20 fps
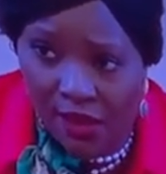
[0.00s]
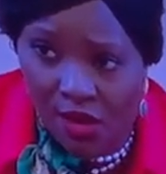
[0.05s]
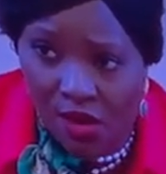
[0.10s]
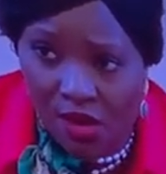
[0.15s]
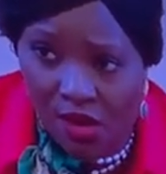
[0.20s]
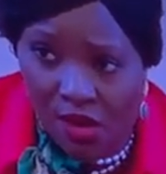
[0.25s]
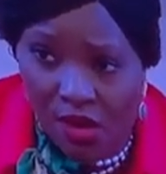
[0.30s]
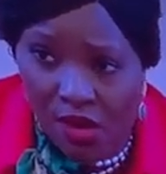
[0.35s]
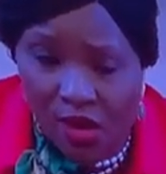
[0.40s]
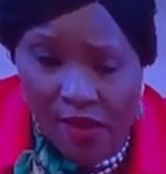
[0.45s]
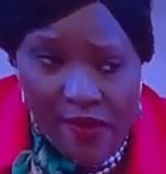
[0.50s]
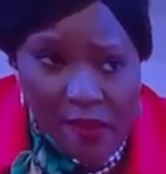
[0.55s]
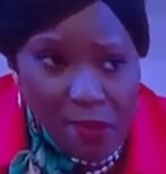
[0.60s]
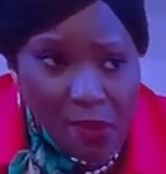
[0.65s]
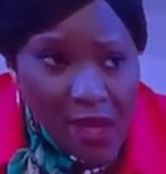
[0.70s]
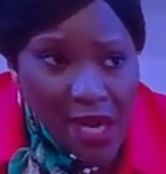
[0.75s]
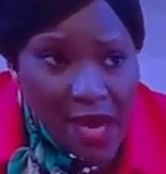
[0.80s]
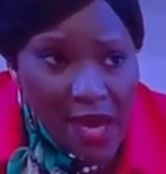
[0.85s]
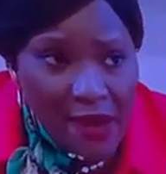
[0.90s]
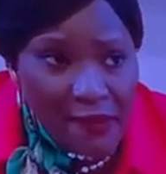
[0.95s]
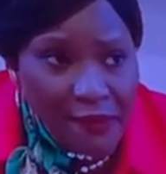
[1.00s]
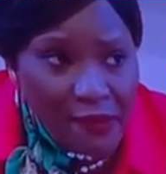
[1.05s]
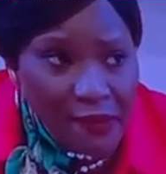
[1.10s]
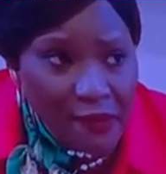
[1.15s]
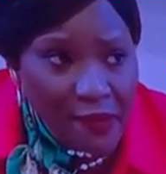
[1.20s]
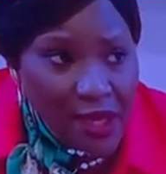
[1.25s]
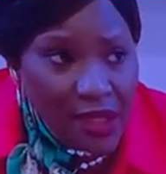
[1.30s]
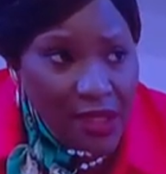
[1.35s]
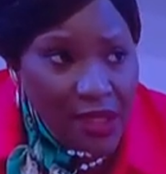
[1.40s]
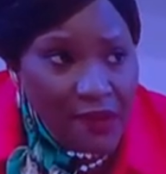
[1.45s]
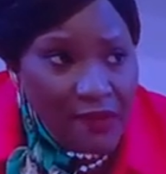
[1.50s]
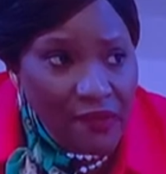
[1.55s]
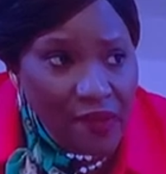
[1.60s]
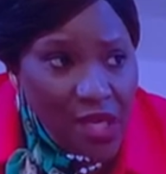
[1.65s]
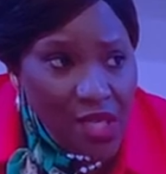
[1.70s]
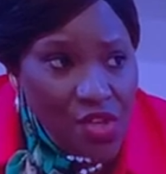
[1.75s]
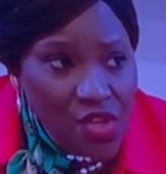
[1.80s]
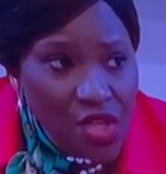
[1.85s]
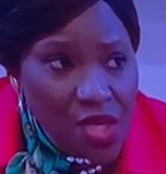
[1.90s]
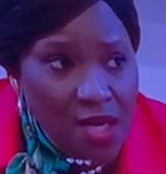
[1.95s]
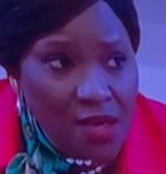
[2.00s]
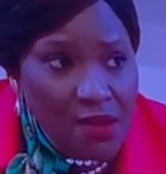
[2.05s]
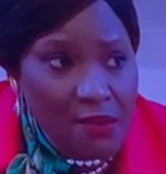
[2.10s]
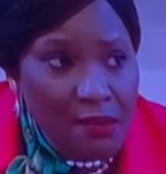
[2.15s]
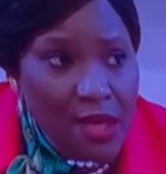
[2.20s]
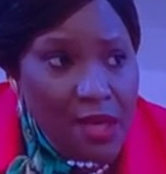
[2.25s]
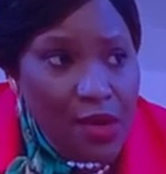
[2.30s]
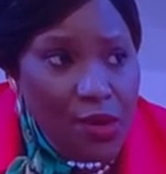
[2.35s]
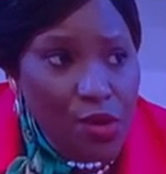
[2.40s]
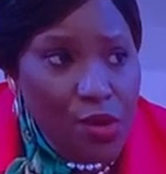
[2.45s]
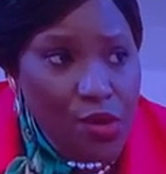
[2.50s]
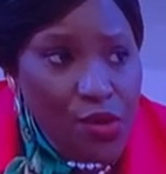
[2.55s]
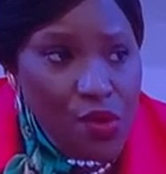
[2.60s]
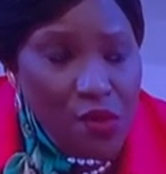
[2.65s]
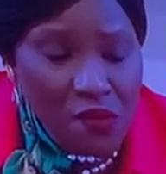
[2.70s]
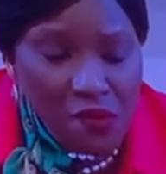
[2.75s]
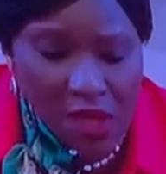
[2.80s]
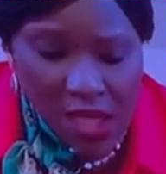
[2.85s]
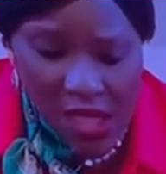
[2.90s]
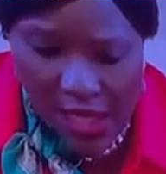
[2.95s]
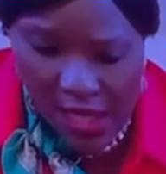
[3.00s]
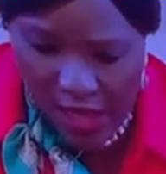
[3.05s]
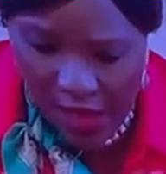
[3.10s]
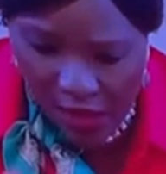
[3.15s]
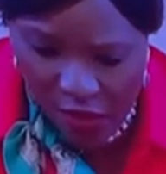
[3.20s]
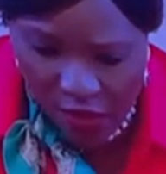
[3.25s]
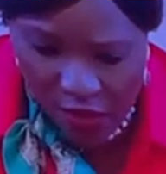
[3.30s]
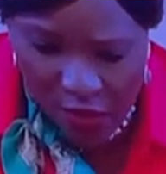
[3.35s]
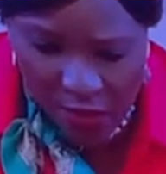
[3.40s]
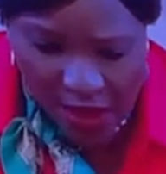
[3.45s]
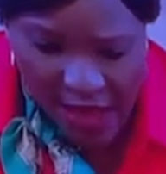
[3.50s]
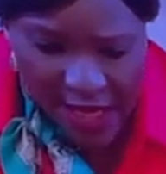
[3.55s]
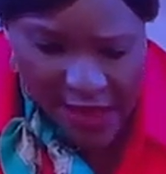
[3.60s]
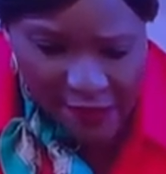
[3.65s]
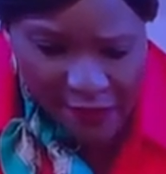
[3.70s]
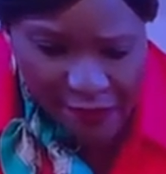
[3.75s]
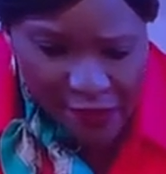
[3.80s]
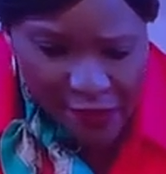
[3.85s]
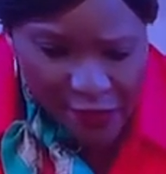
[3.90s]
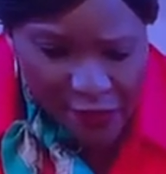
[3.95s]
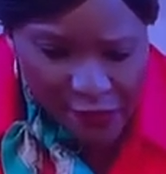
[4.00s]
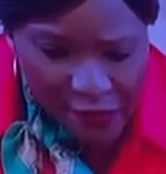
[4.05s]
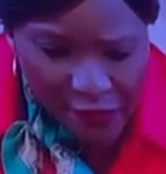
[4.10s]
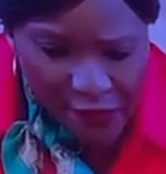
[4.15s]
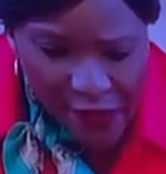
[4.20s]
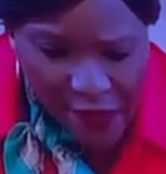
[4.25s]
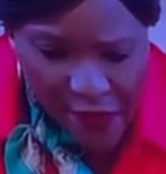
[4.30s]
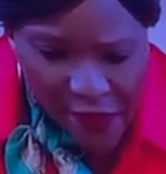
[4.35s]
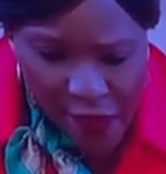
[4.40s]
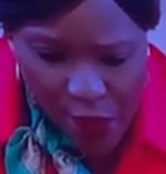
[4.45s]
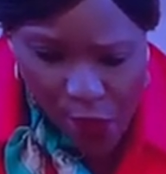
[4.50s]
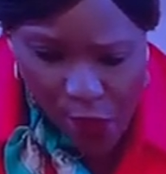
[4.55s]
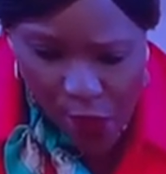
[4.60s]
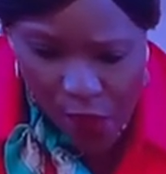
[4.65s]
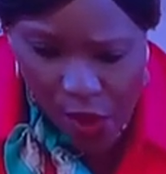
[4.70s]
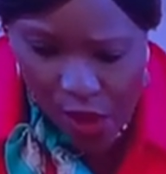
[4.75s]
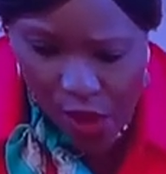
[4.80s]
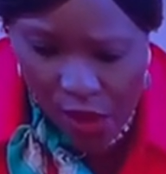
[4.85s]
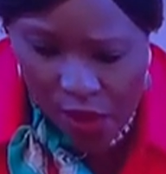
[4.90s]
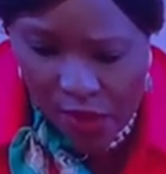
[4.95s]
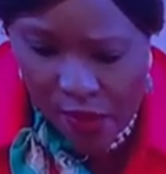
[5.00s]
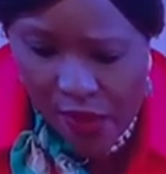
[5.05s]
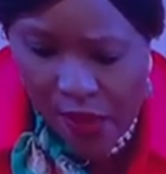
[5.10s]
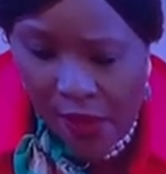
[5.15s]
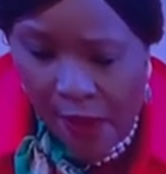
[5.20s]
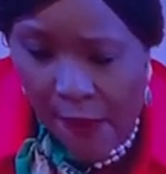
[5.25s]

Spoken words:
on behalf of our convention, but also really on behalf of the world.